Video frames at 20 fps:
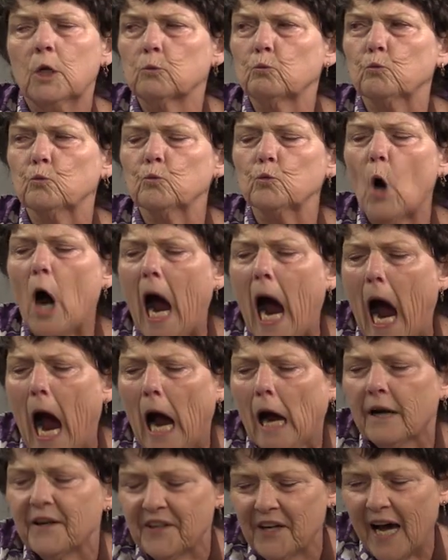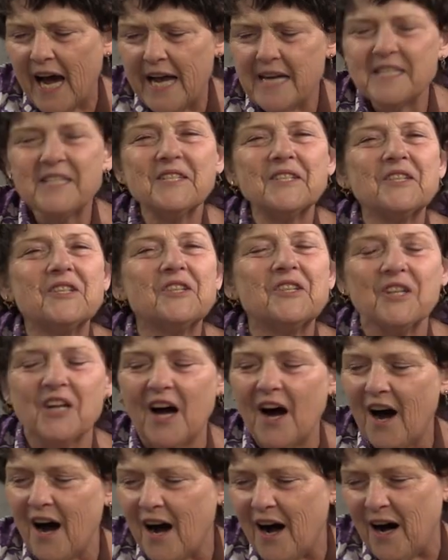Mwah! Nice
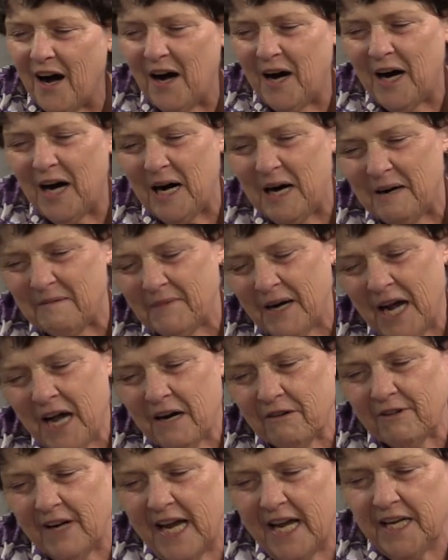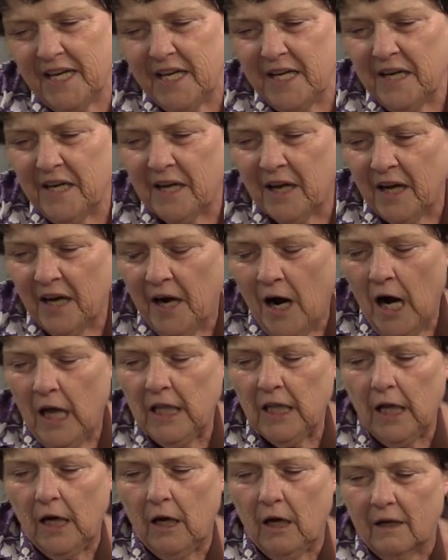job. Ready?
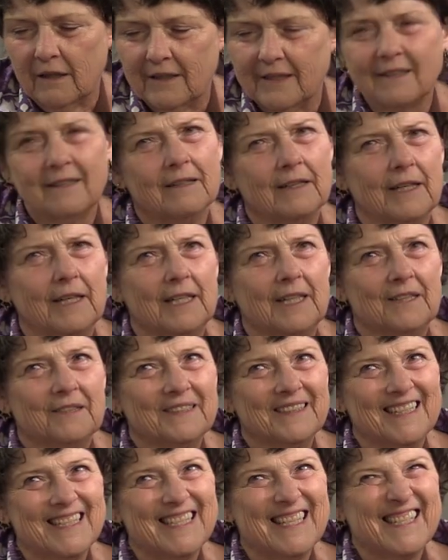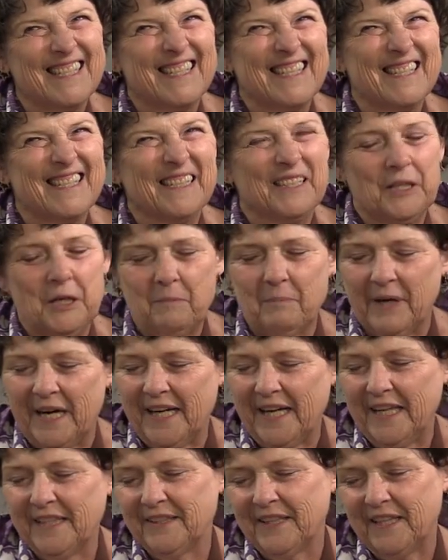Uh-oh, this is the silly
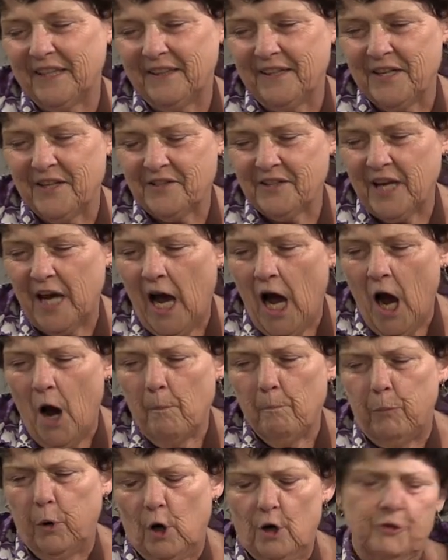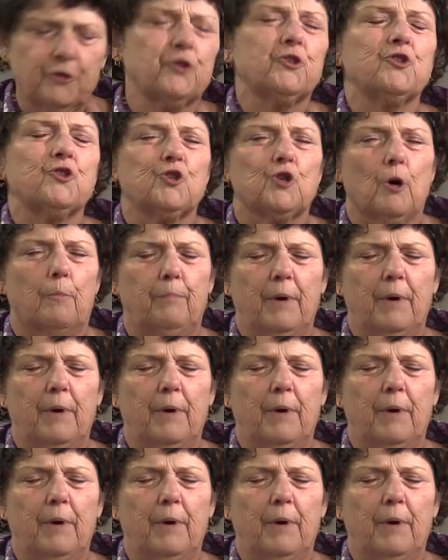part. I like this. Put your